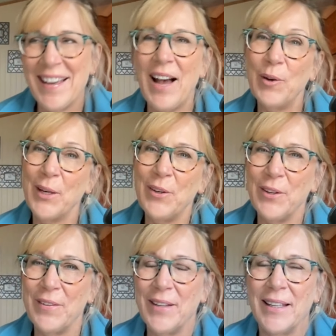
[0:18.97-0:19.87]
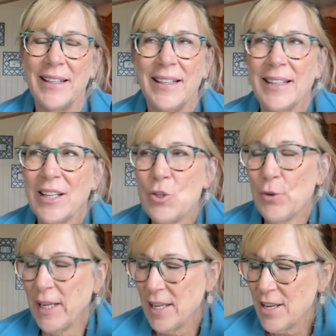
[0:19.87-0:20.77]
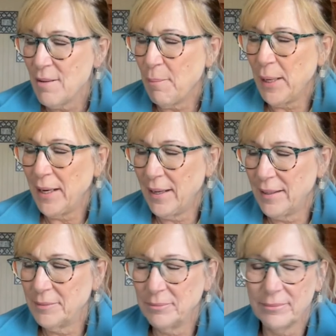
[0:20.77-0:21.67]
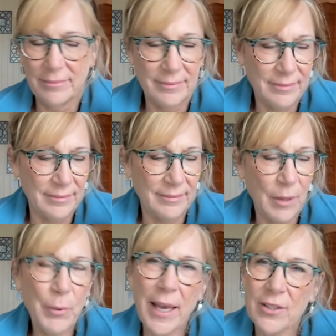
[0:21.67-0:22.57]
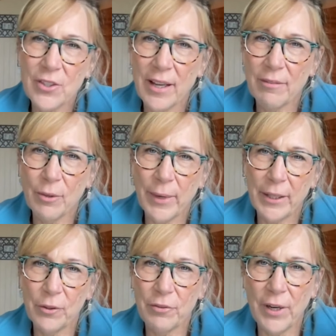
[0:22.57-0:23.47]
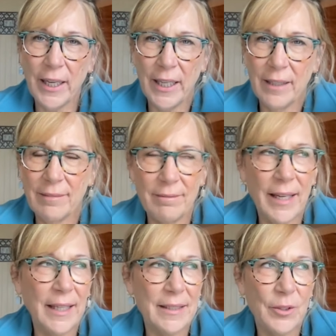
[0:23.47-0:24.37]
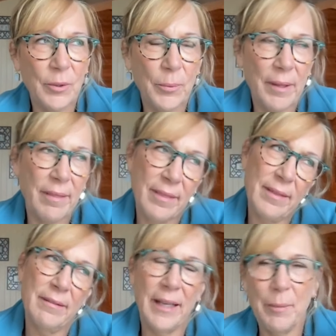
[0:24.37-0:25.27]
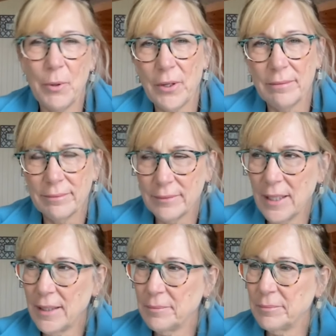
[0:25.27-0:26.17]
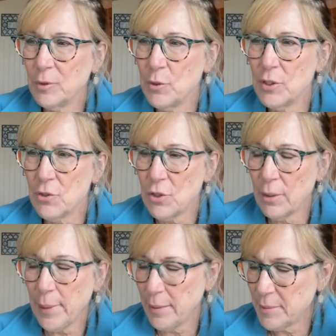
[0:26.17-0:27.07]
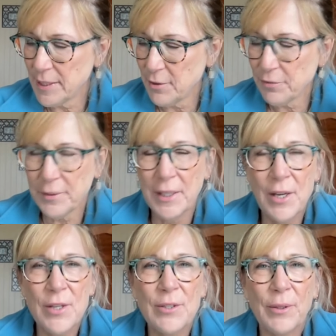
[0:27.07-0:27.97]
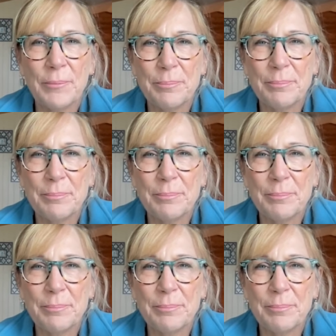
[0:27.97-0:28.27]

out here in the country. But uh, and we actually have a regular Friday night dinner with a neighbor um, who's usually by himself. So